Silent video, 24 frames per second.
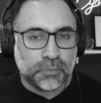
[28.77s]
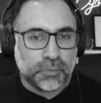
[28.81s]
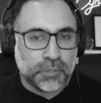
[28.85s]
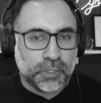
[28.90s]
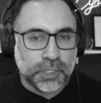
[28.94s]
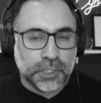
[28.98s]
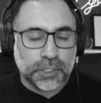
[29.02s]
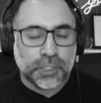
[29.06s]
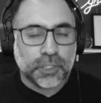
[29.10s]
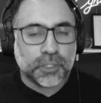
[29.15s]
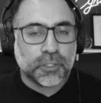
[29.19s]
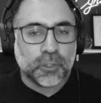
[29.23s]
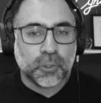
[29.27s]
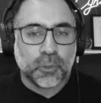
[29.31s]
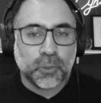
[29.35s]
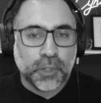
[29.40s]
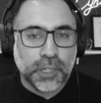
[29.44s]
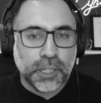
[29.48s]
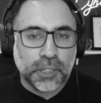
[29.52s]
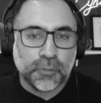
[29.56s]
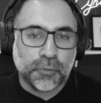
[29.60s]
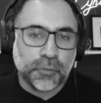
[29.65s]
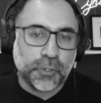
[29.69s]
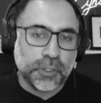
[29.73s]
digital
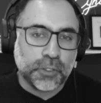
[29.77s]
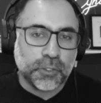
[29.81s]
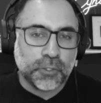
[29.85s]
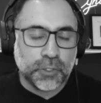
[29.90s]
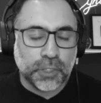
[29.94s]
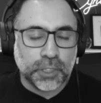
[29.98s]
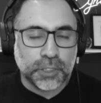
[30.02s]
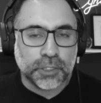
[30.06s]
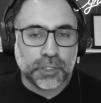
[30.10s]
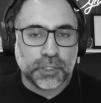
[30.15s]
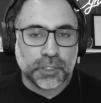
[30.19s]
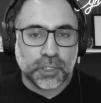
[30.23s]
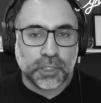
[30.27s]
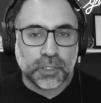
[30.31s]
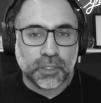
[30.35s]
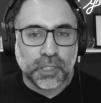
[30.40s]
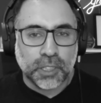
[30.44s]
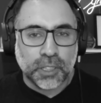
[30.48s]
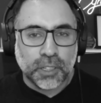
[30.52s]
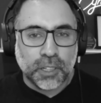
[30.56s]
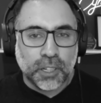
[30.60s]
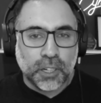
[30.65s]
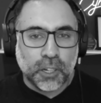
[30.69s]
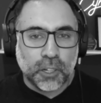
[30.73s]
infrastructure
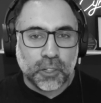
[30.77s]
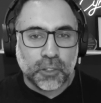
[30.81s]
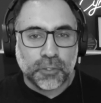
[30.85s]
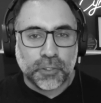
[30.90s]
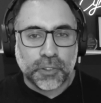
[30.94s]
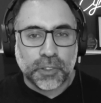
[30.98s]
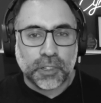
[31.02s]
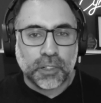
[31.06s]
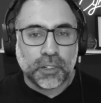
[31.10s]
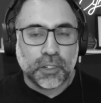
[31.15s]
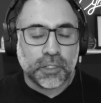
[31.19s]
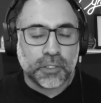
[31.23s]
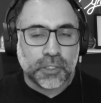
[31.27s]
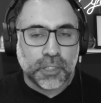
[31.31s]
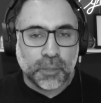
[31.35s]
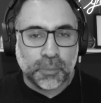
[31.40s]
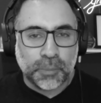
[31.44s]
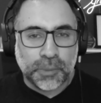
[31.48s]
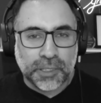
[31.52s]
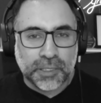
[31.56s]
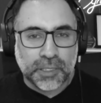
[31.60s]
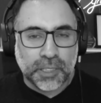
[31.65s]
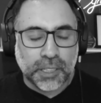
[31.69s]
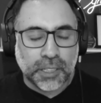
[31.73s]
over the last couple
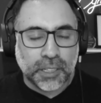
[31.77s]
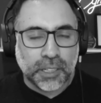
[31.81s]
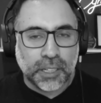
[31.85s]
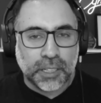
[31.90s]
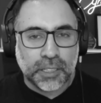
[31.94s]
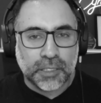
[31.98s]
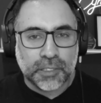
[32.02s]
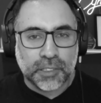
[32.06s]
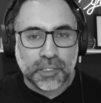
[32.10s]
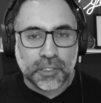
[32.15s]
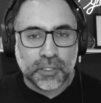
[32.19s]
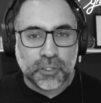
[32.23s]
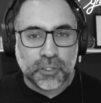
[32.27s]
of decades. And